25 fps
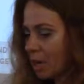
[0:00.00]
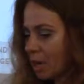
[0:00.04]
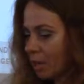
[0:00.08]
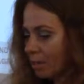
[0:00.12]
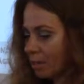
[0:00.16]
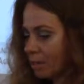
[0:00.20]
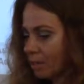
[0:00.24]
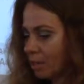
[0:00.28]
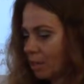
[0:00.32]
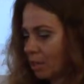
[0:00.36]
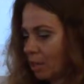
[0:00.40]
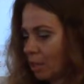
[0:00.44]

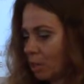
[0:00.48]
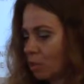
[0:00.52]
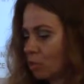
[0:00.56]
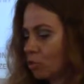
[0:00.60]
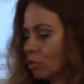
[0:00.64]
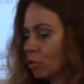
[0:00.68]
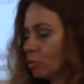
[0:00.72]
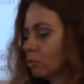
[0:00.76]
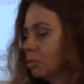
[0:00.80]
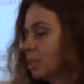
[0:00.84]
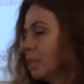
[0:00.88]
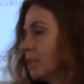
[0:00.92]
Bronze Age
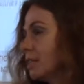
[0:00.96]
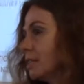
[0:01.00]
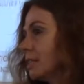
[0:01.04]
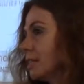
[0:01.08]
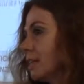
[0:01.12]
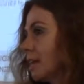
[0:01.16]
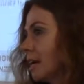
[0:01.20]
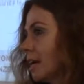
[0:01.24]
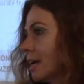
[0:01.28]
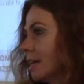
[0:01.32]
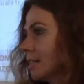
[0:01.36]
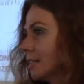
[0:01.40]
Greece
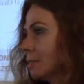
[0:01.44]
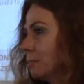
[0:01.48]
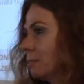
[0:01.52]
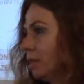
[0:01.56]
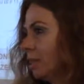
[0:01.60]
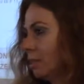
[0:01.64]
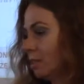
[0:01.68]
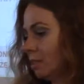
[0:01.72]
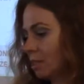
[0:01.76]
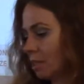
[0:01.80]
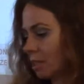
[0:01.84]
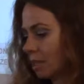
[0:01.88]
has
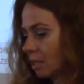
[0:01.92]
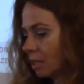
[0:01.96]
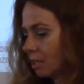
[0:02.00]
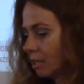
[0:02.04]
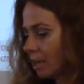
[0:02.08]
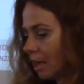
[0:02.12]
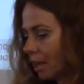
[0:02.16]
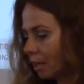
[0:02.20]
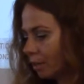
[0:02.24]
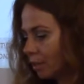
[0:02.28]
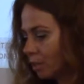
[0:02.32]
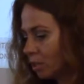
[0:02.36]
been
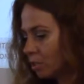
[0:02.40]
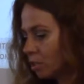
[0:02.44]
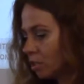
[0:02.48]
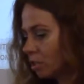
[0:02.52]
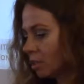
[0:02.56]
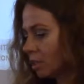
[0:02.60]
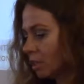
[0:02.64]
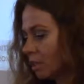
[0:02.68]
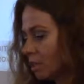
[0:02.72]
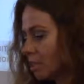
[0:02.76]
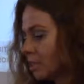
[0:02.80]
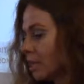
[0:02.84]

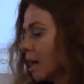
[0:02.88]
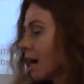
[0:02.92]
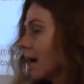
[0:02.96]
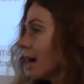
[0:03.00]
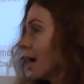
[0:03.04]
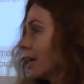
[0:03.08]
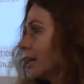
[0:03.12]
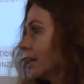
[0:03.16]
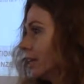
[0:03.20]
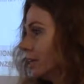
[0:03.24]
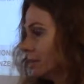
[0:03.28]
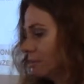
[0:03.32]
acknowledged as
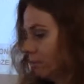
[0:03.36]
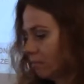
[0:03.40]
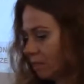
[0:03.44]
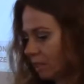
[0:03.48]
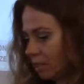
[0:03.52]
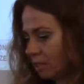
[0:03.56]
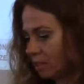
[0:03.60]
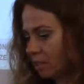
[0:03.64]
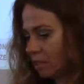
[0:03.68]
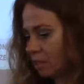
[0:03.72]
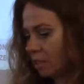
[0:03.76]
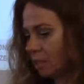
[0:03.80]
highly
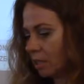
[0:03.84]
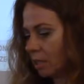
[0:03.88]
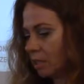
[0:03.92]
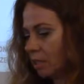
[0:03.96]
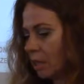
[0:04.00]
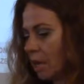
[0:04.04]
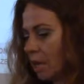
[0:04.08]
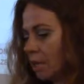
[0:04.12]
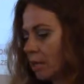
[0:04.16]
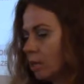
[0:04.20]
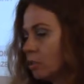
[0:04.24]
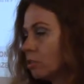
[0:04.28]
advanced
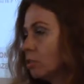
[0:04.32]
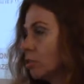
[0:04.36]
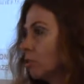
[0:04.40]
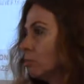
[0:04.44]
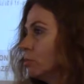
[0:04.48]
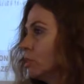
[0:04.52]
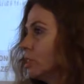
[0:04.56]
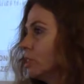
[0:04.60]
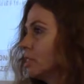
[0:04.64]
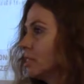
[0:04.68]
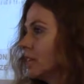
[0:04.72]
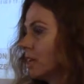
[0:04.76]
technology
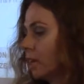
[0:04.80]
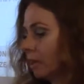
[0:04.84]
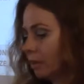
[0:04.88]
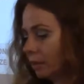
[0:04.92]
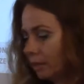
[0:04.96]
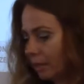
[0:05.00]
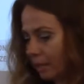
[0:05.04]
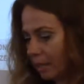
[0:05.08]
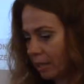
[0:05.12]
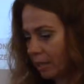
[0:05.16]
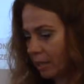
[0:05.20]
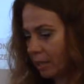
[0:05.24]

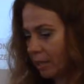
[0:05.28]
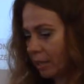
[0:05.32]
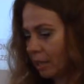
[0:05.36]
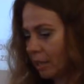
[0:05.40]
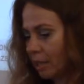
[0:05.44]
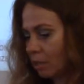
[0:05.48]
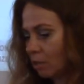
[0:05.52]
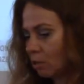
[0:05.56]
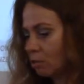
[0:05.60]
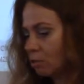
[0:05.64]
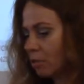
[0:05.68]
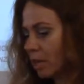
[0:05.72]
resulting
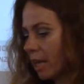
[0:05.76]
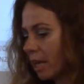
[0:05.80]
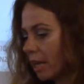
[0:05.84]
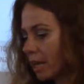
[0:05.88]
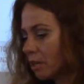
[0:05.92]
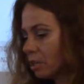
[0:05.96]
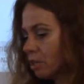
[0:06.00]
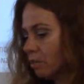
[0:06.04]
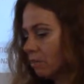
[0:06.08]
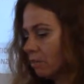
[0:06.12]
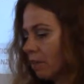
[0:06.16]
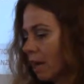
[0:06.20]
in
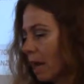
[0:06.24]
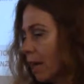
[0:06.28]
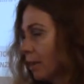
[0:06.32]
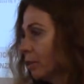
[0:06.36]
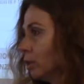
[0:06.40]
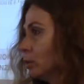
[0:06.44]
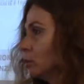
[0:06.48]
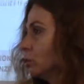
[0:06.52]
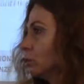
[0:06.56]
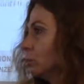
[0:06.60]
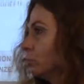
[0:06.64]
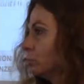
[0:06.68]
great
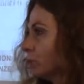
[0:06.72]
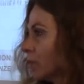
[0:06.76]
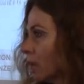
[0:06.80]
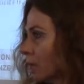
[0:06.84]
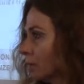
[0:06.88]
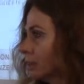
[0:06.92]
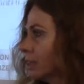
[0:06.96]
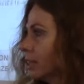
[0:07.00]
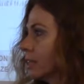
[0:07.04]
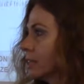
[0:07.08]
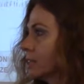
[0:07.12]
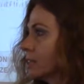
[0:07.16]
valued
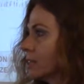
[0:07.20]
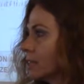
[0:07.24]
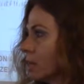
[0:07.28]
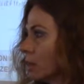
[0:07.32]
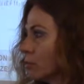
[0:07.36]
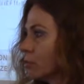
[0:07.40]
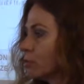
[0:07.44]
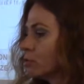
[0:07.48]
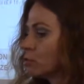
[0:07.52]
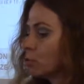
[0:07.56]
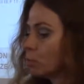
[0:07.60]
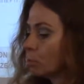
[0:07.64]
products
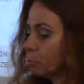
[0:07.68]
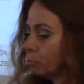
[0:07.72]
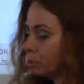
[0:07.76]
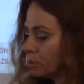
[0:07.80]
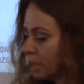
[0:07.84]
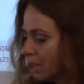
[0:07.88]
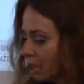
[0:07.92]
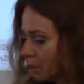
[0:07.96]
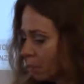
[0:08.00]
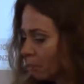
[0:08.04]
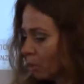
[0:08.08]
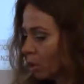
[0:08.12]
of
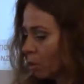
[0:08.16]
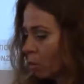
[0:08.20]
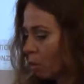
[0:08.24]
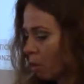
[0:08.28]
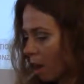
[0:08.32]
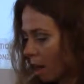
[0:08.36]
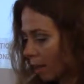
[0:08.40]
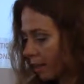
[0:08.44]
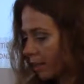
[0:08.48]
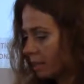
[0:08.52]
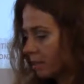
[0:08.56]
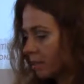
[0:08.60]
supreme
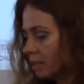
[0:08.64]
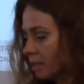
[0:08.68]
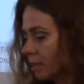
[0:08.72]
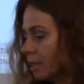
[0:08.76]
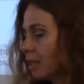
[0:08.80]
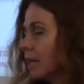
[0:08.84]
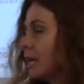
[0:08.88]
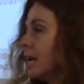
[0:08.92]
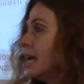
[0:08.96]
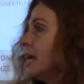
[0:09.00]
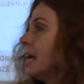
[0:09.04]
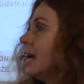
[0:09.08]

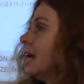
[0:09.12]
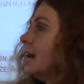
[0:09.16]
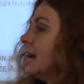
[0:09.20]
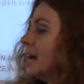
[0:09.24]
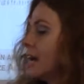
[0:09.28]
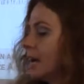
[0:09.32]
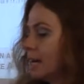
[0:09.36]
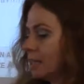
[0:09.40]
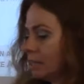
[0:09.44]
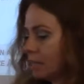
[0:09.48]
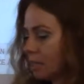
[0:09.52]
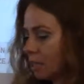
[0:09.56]
quality
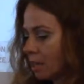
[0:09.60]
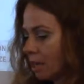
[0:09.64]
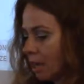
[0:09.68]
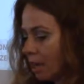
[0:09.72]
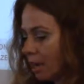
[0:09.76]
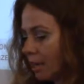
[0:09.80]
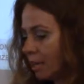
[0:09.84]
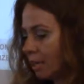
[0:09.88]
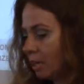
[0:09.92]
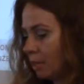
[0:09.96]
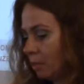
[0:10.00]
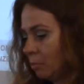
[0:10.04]
and
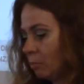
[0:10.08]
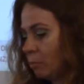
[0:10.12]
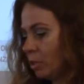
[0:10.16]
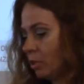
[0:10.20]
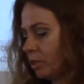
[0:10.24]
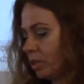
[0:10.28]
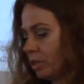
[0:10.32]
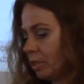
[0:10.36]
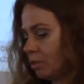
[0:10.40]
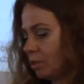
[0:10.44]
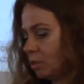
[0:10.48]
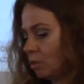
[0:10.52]
high
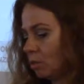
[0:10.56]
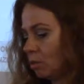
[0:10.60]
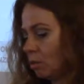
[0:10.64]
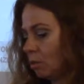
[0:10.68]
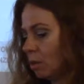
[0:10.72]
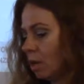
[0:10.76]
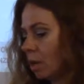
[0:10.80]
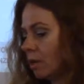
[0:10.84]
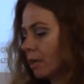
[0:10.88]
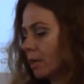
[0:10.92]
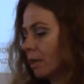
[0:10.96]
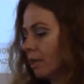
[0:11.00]
importance to
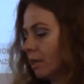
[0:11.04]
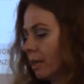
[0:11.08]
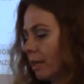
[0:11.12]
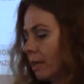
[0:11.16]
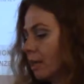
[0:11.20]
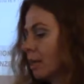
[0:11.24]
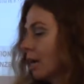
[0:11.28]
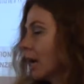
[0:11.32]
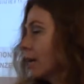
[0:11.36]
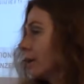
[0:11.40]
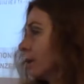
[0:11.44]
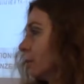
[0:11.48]
local
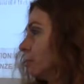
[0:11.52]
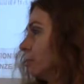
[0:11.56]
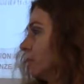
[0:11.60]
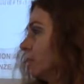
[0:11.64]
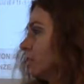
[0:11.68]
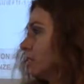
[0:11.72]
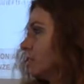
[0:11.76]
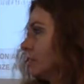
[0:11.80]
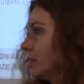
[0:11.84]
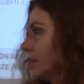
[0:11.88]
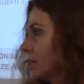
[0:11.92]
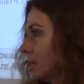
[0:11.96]

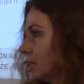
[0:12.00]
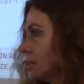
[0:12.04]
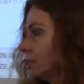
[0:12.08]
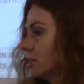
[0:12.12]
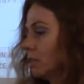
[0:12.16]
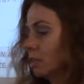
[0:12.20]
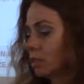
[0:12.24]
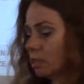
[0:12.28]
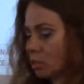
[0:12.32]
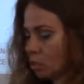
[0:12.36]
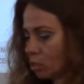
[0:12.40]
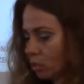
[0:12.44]
economies and
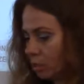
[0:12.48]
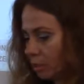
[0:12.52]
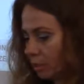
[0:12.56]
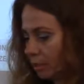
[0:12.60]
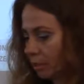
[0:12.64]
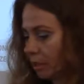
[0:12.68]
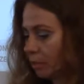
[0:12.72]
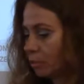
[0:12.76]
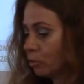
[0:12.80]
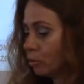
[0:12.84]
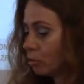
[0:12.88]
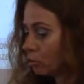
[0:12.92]

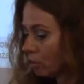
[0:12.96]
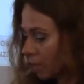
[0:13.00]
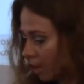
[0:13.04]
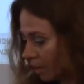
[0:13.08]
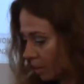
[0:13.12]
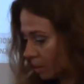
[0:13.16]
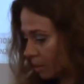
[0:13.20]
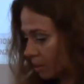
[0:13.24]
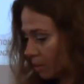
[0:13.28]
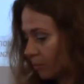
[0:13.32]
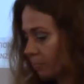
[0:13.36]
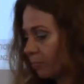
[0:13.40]
external
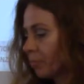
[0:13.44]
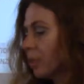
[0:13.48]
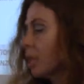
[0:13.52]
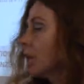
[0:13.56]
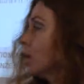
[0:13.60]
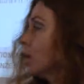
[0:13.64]
trade.